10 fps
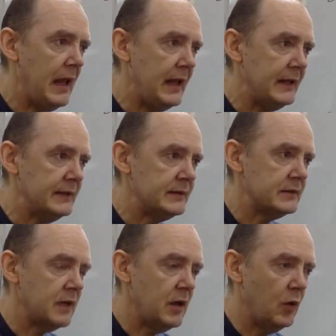
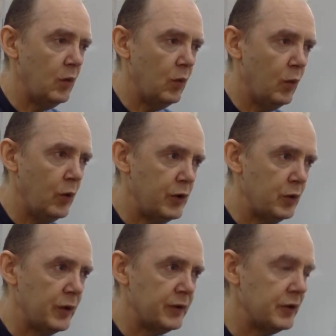is what you
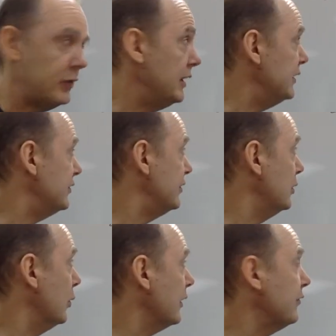want to do is
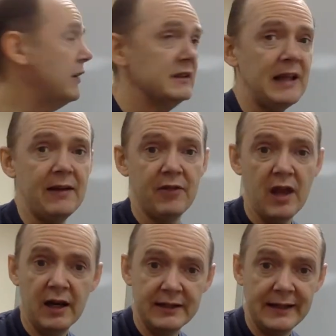you want to first have
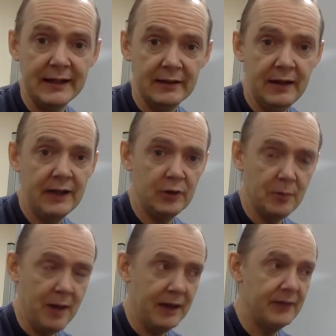the idea in your
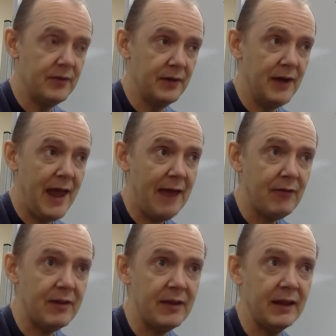mind that
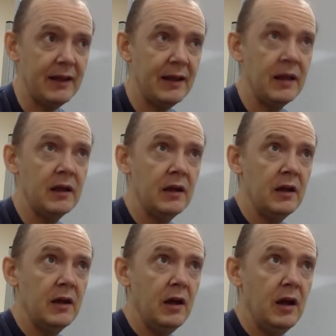everything,
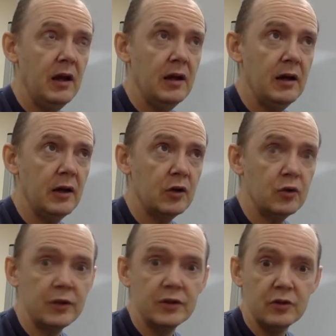
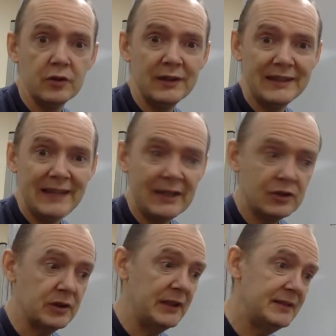according to your
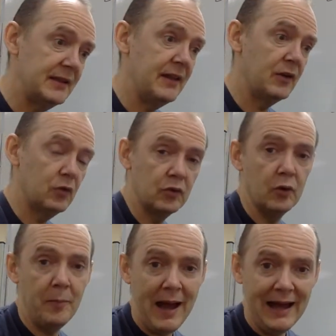intention, is either good
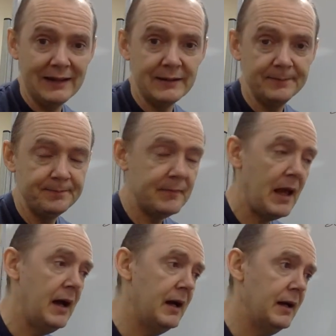or bad,
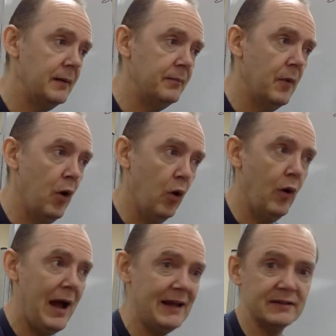
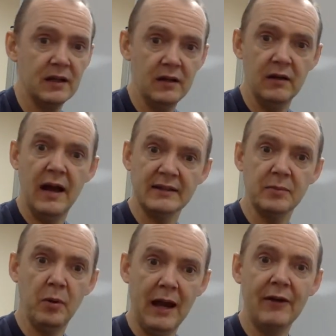or has a
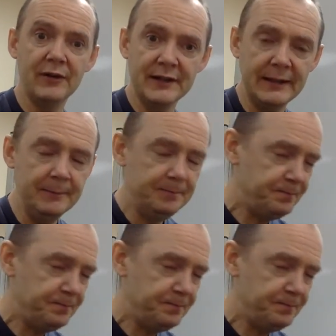polarity.